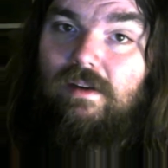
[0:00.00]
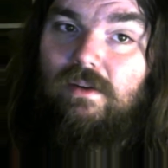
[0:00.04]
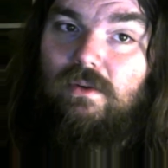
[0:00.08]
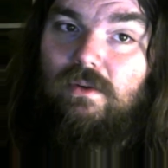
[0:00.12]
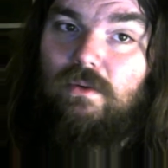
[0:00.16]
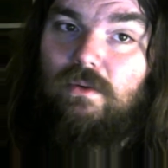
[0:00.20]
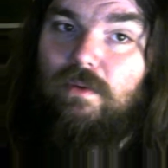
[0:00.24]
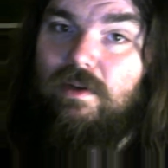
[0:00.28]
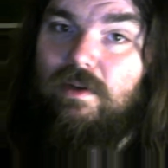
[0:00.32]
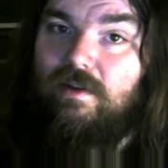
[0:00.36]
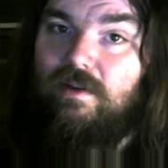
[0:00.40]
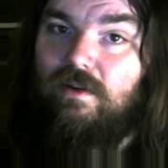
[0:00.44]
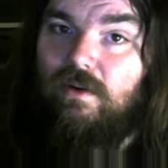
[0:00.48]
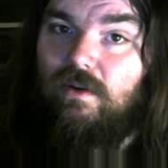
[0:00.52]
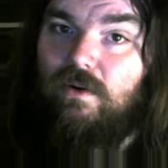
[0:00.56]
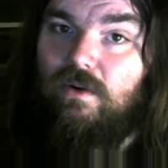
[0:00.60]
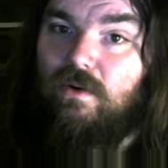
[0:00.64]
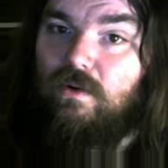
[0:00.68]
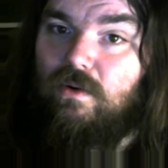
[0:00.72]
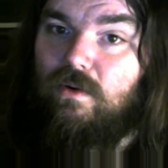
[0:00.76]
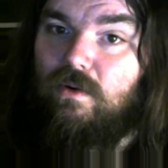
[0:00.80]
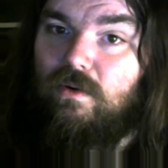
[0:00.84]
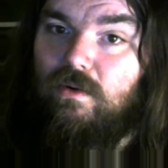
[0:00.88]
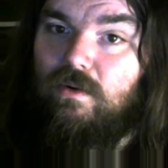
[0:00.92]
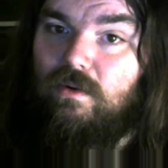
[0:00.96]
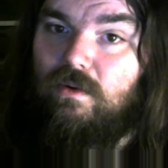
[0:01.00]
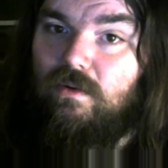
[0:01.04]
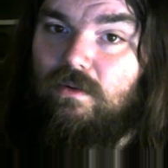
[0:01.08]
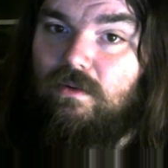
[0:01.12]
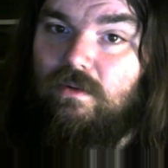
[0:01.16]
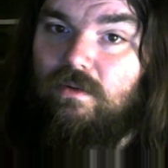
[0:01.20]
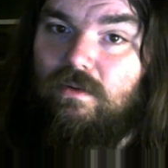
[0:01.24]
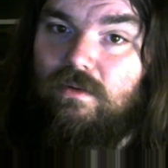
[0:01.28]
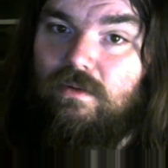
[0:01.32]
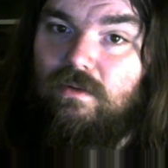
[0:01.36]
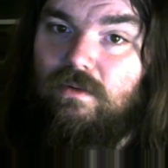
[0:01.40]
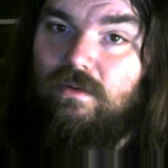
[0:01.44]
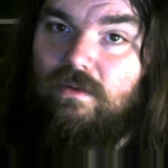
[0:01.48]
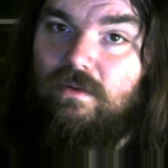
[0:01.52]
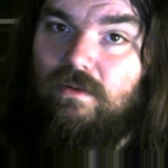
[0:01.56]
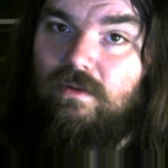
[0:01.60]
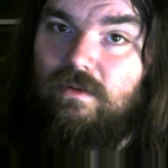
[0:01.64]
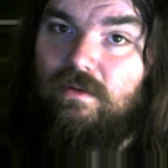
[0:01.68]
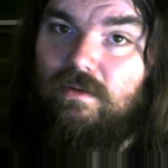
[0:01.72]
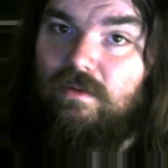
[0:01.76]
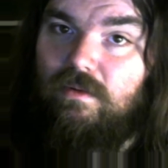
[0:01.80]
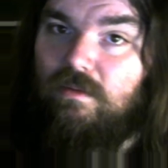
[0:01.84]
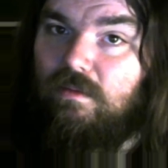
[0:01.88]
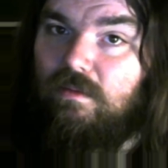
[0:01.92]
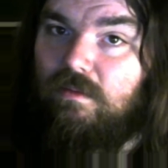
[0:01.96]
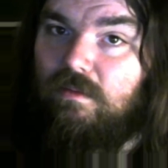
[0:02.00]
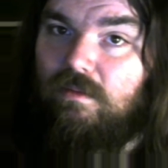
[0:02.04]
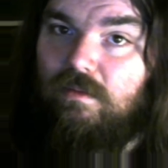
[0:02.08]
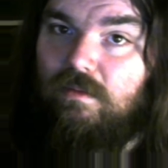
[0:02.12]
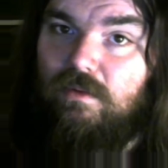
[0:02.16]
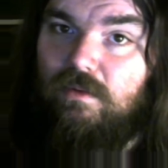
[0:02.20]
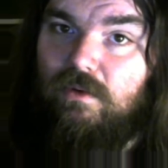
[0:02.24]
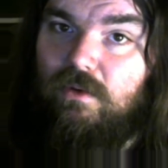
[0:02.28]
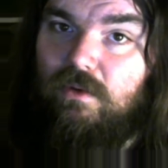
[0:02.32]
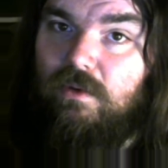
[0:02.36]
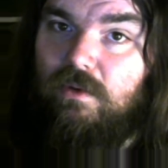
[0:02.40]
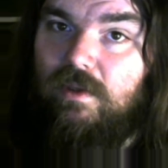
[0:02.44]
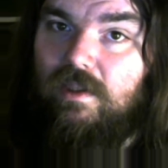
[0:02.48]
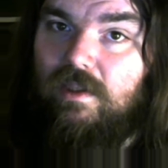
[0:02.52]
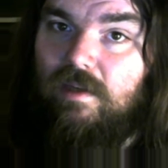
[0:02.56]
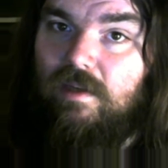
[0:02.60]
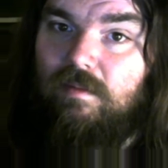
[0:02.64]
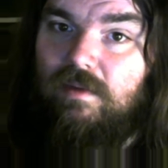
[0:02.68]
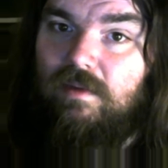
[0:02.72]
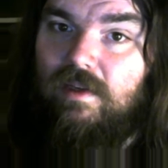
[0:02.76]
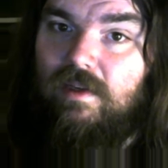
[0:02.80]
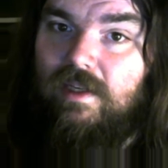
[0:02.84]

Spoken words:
trust her doing something